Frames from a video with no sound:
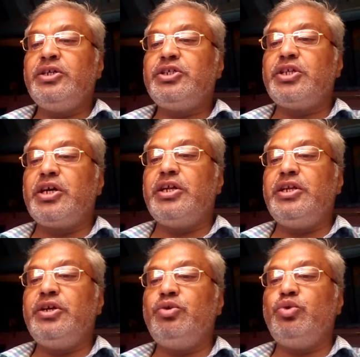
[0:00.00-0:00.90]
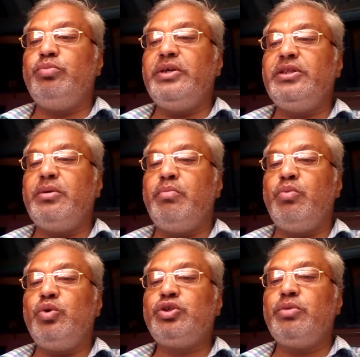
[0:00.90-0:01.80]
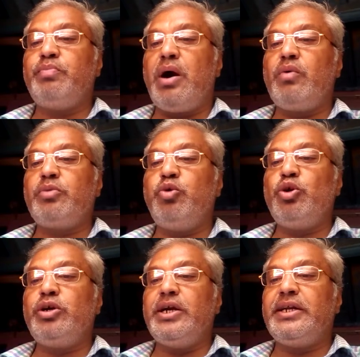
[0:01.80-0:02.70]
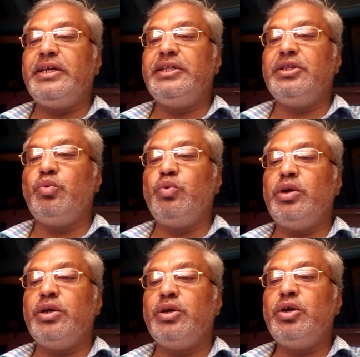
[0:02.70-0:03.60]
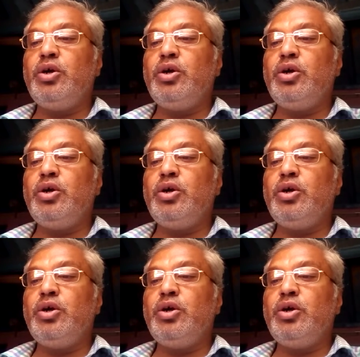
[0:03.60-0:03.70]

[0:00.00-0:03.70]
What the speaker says: struggling to be the most powerful country in the world.